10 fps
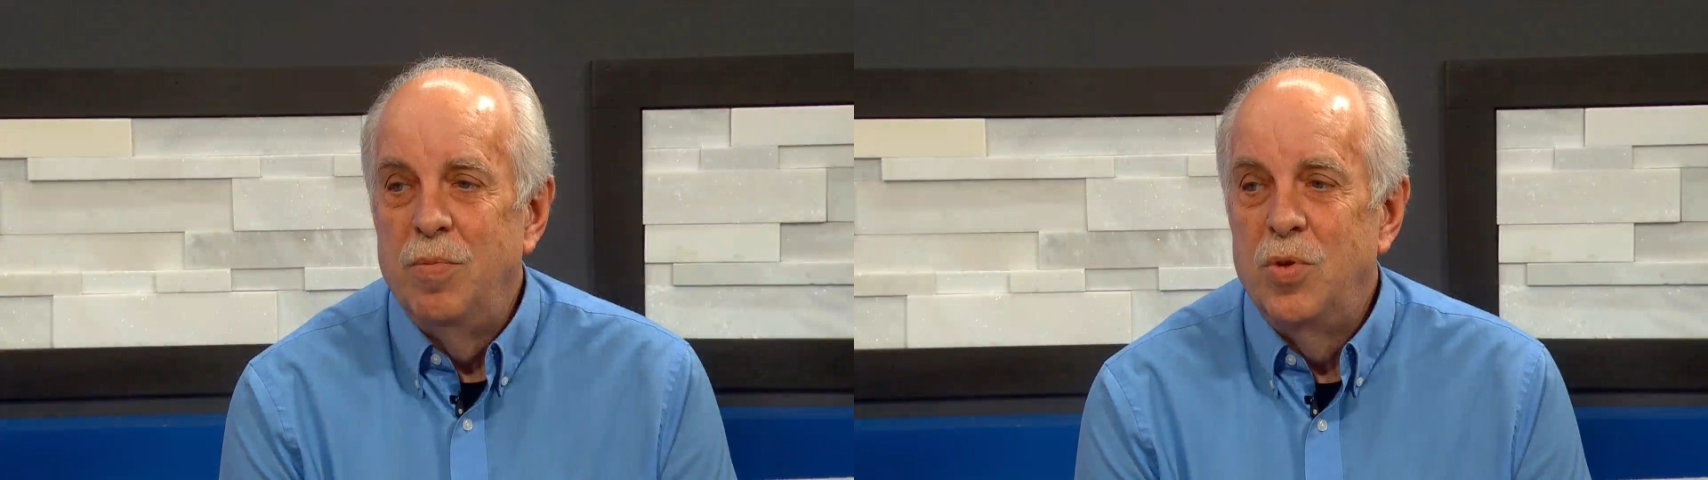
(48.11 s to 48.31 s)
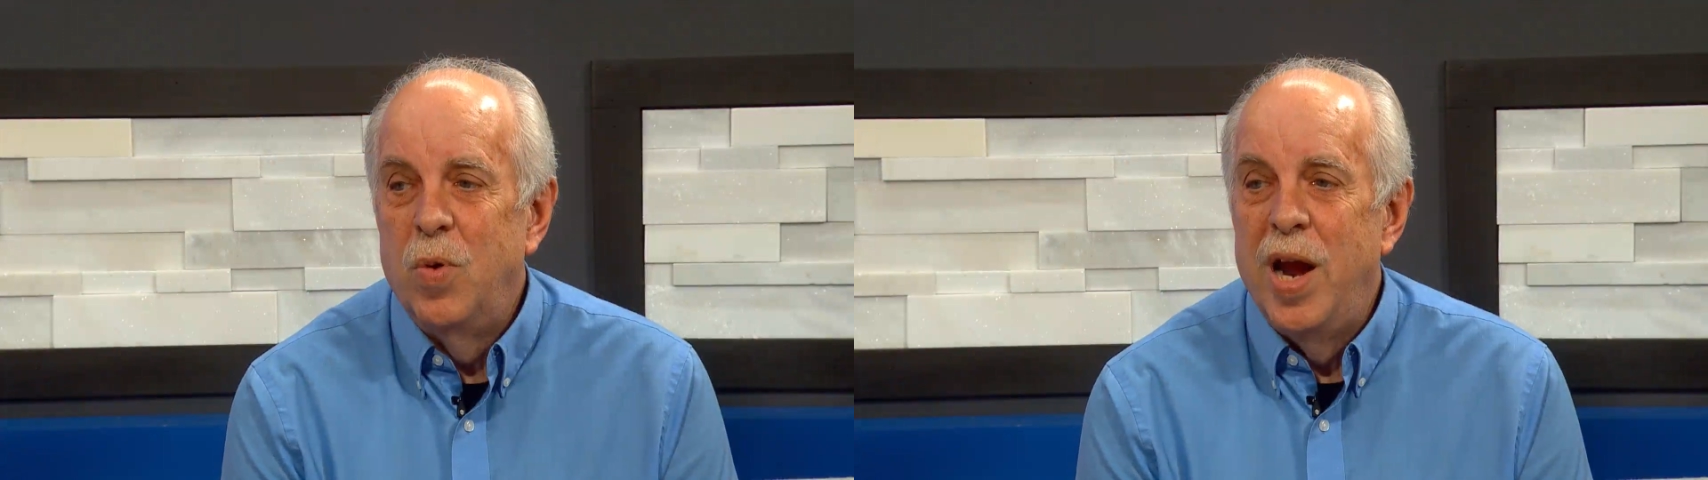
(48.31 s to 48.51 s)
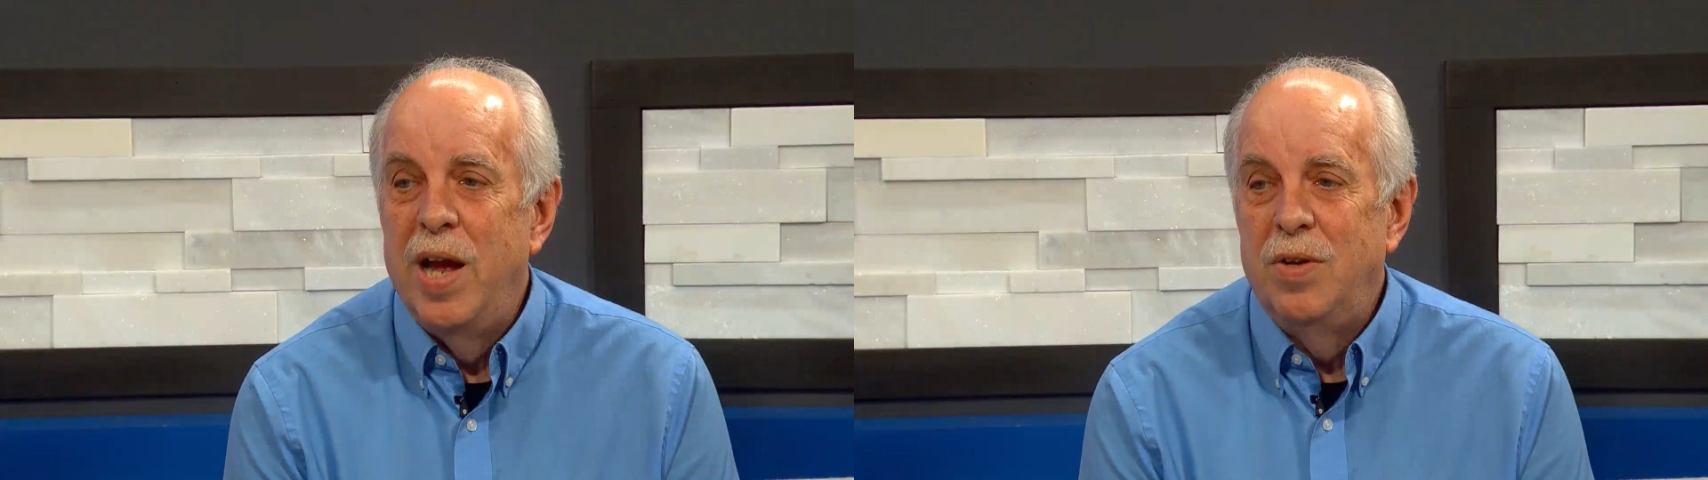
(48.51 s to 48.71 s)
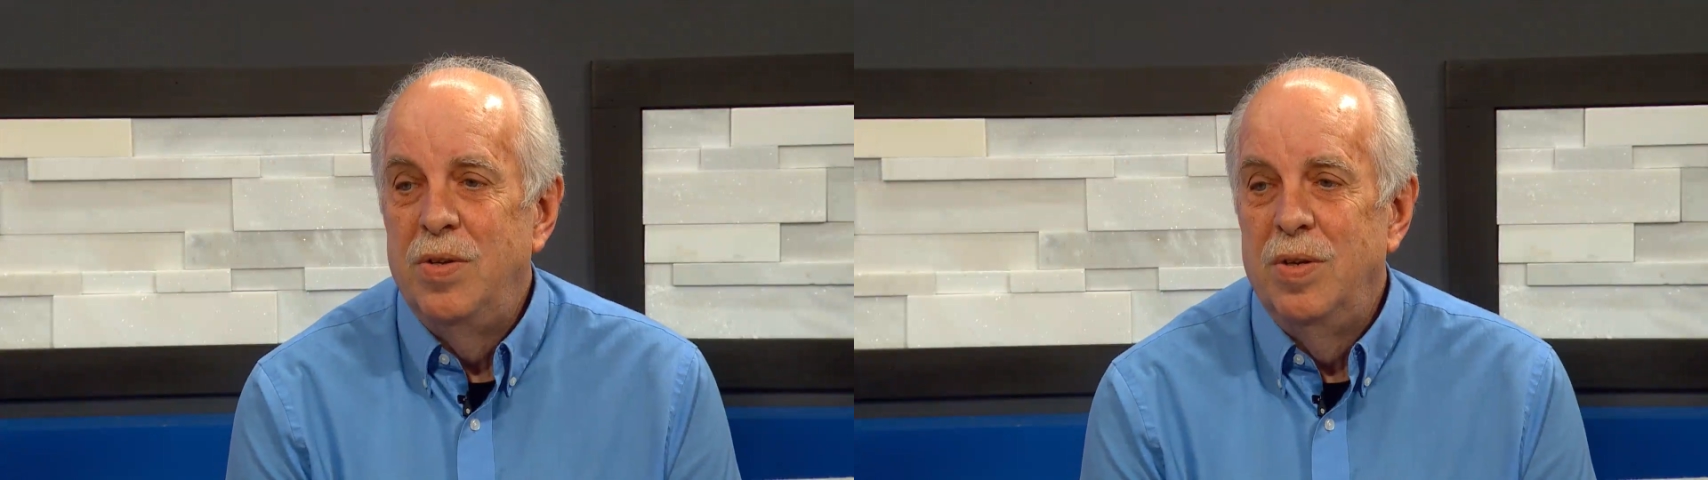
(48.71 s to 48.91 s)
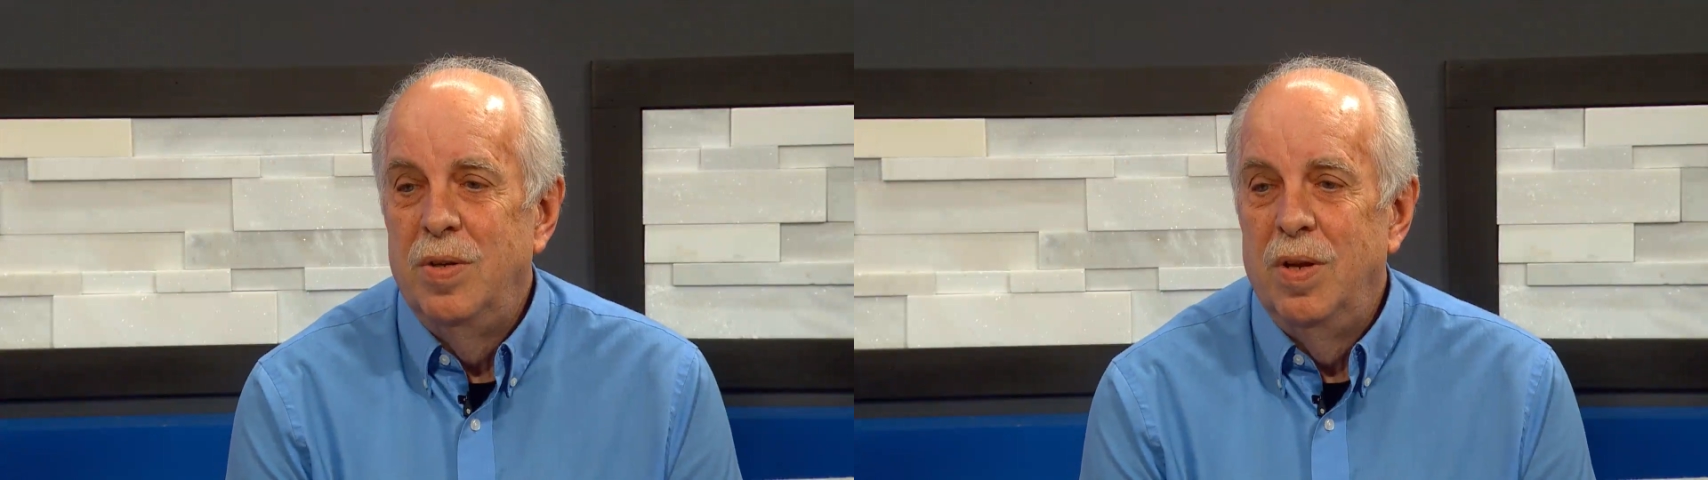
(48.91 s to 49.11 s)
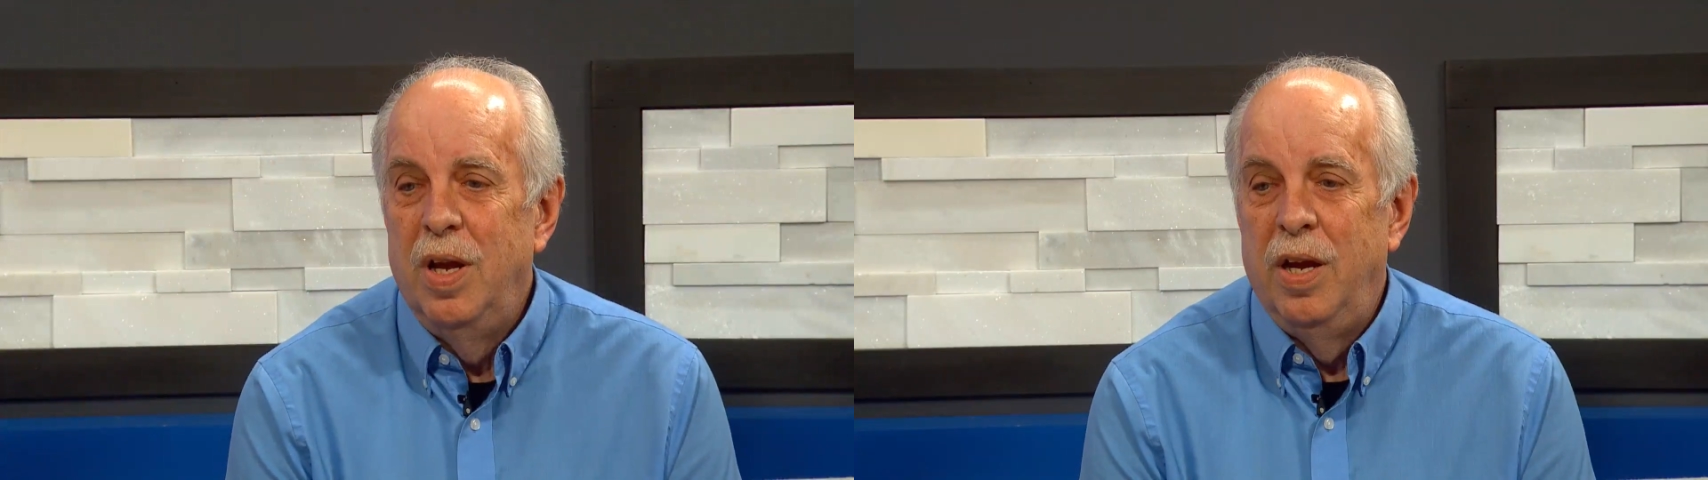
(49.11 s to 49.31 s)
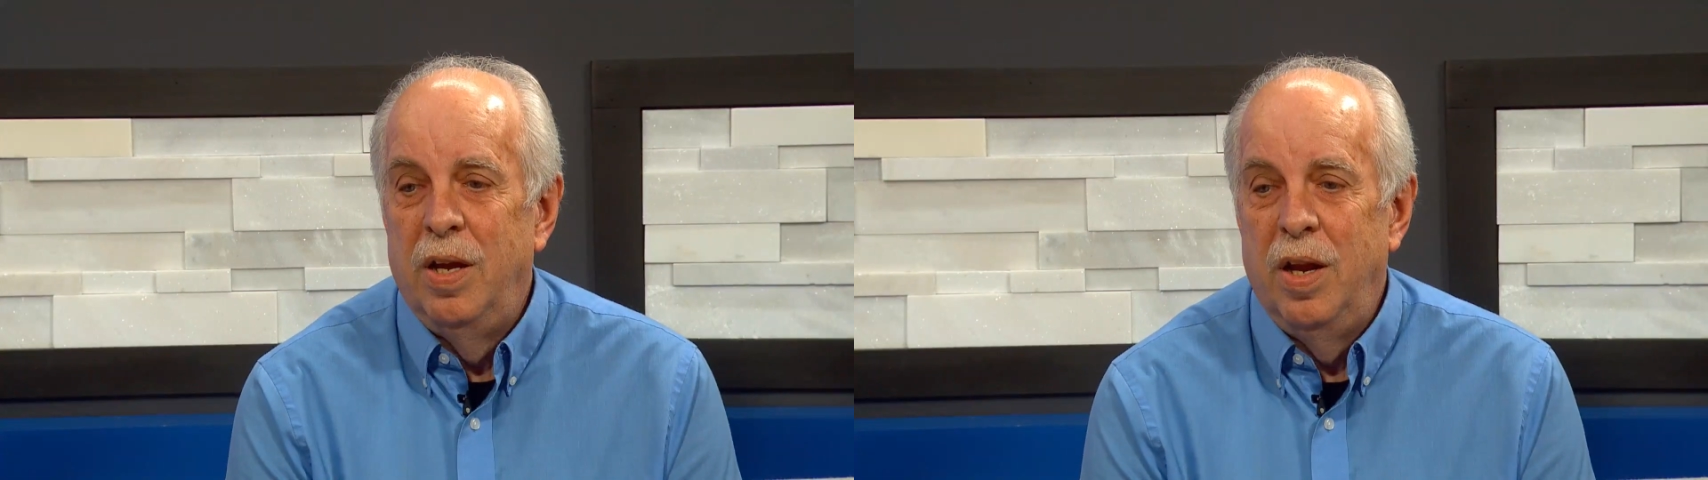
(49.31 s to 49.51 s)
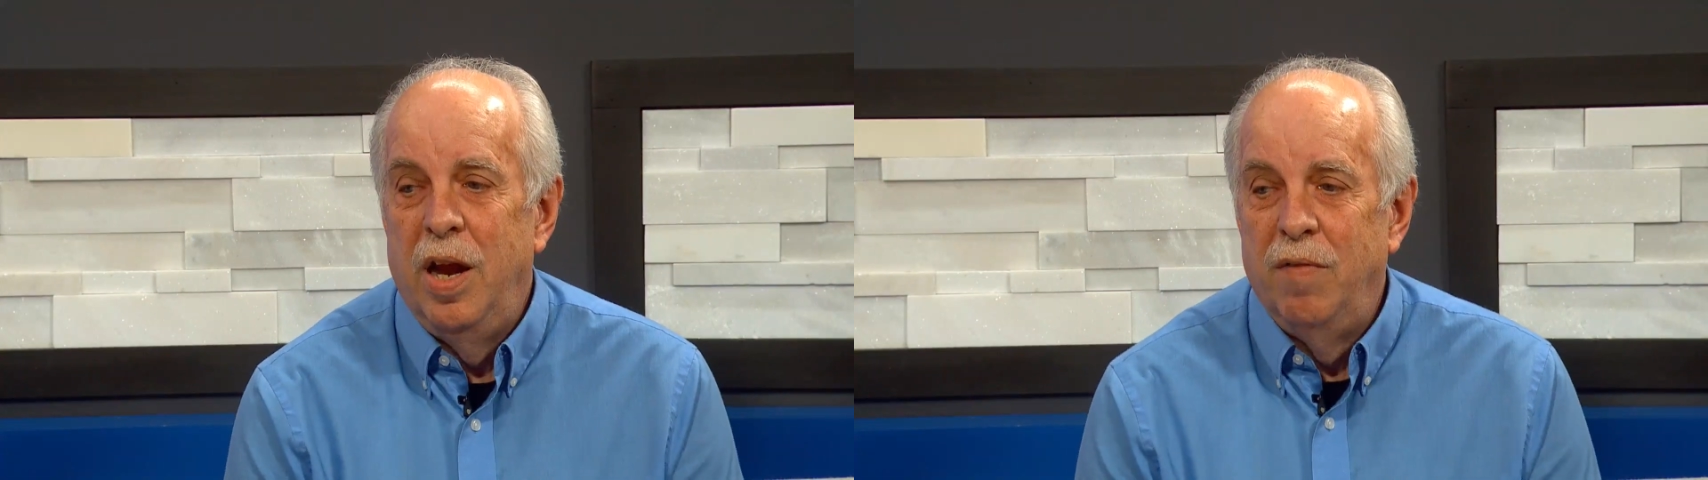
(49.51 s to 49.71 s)
from scratch.
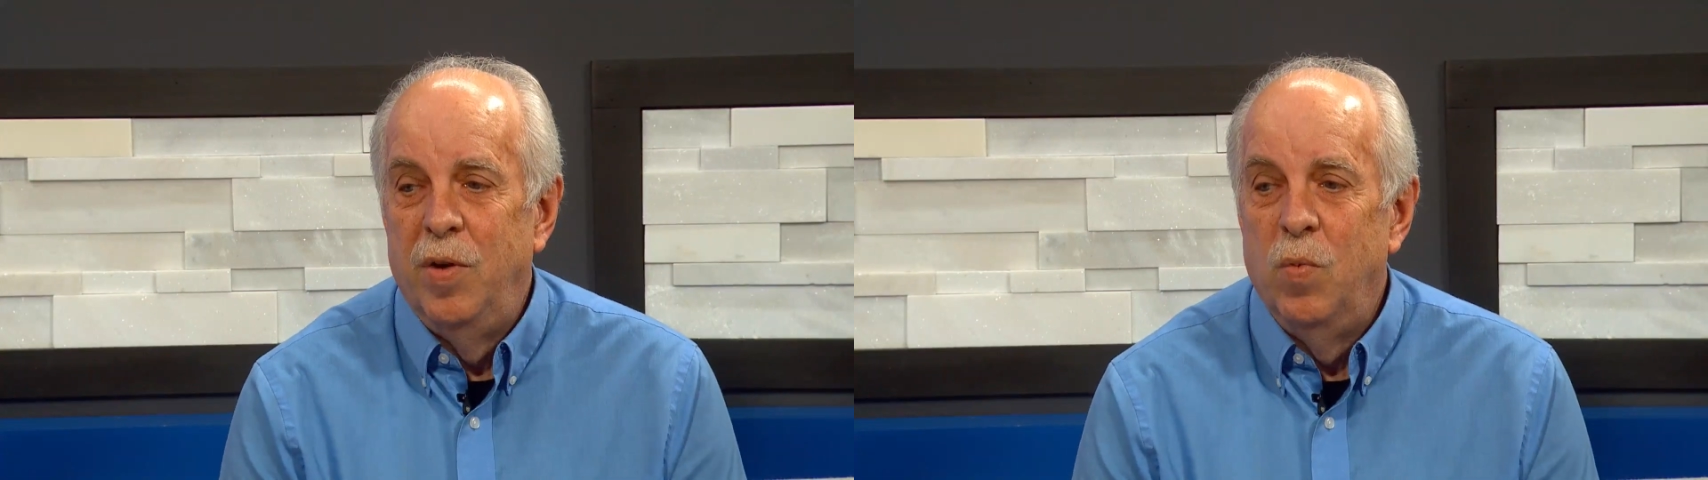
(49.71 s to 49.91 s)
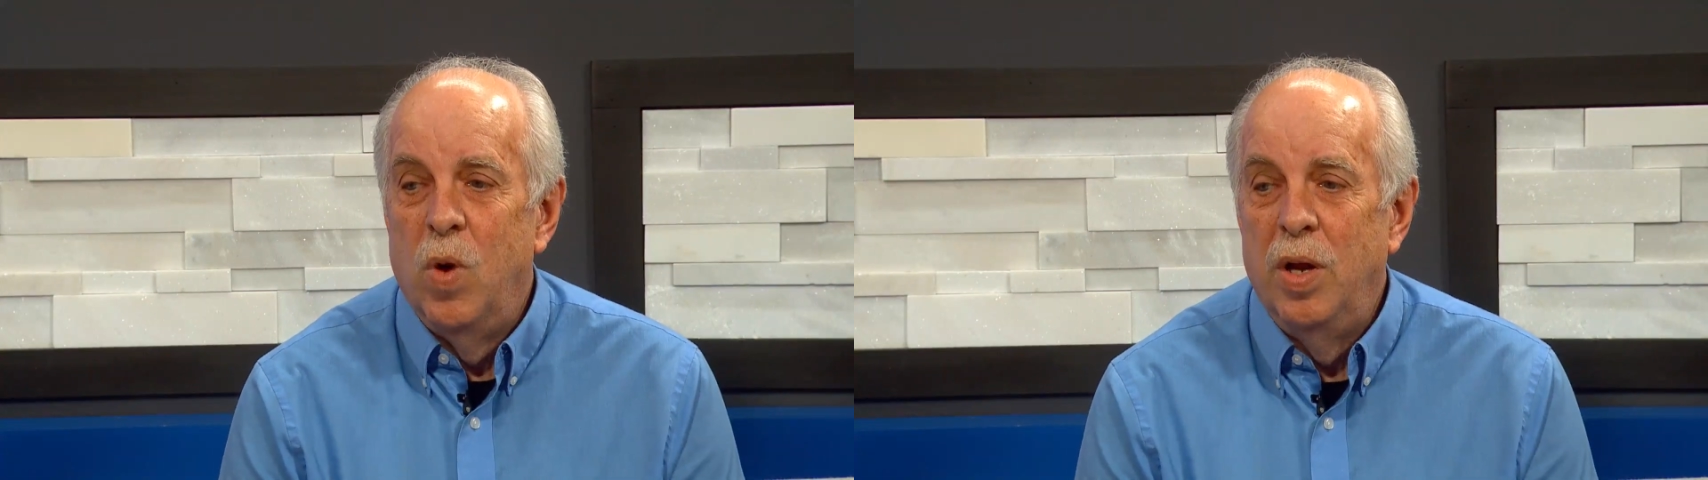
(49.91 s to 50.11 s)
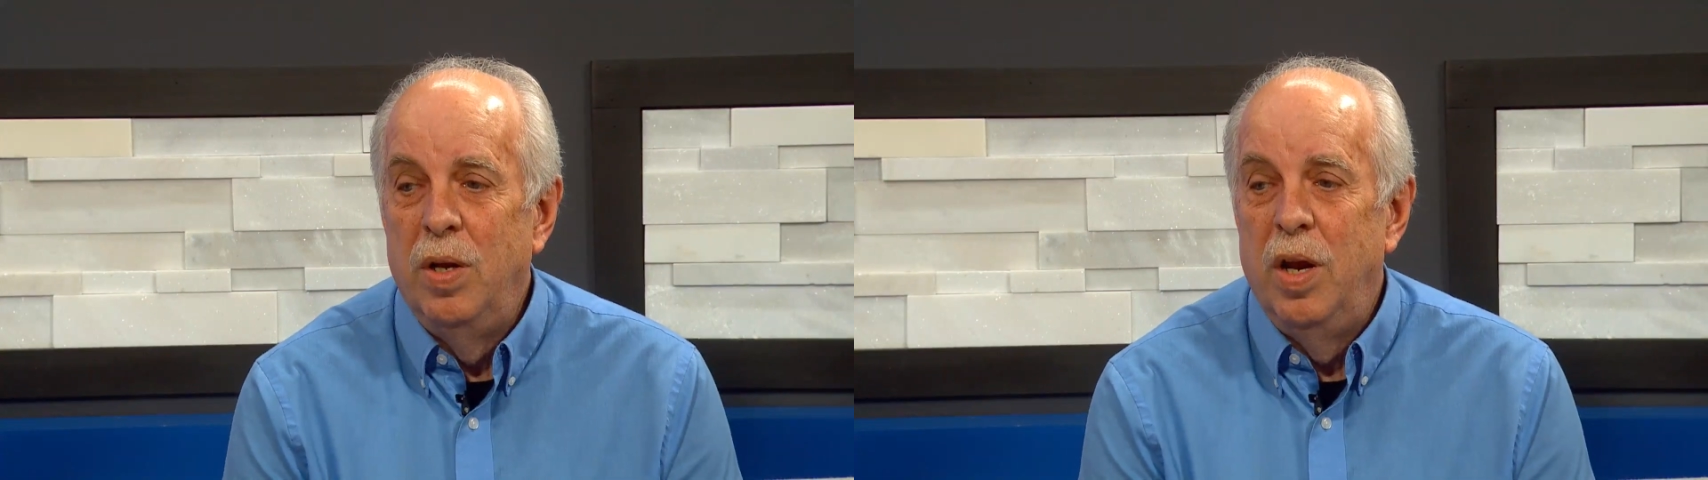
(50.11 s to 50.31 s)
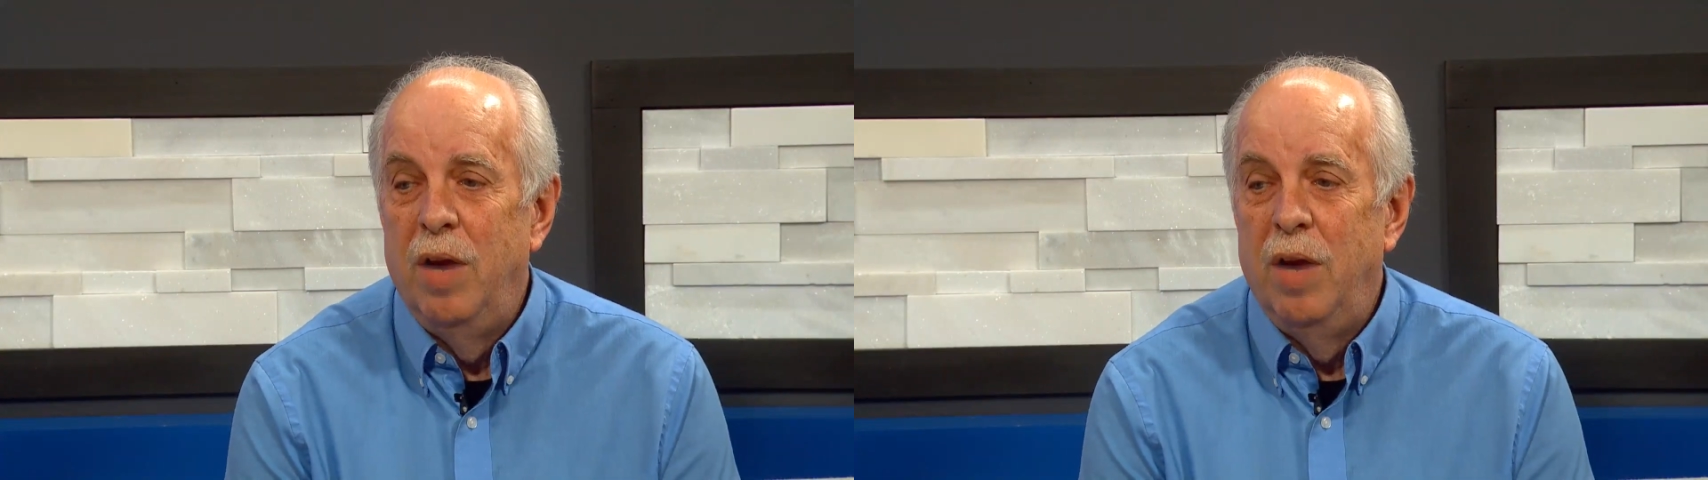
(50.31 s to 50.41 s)
And everyone,